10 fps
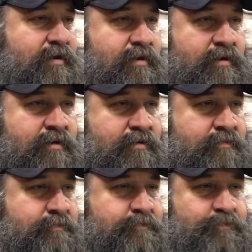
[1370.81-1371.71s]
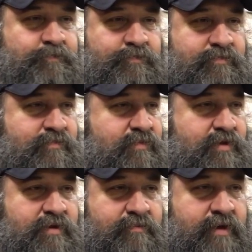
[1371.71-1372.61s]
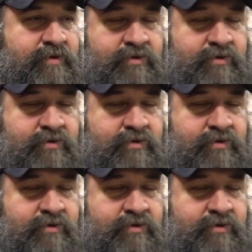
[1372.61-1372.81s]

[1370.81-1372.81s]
Uh, maybe